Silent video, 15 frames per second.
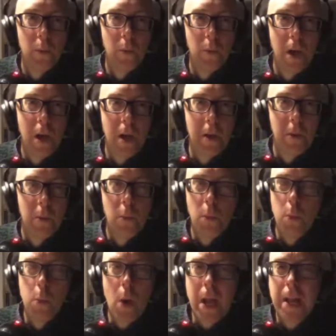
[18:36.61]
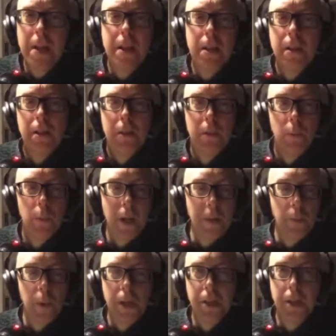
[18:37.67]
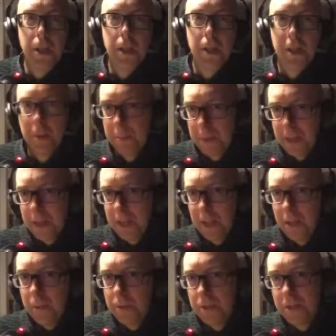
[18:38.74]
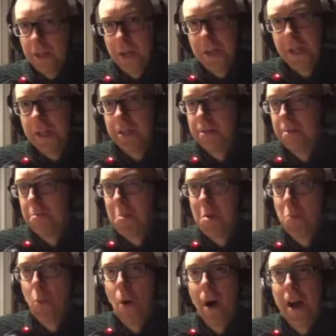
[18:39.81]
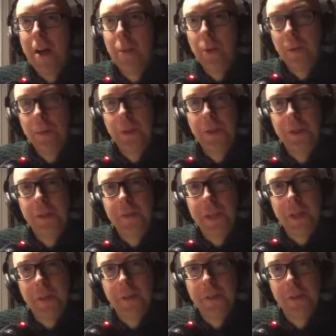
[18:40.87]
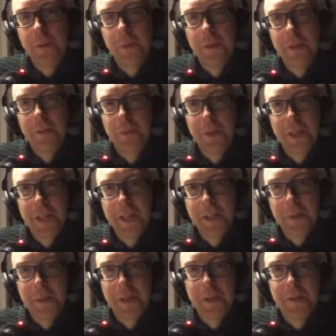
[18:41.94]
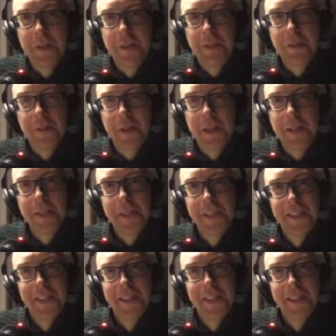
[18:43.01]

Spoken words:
when the company was started and why? What were the founders? What itch were they trying to scratch?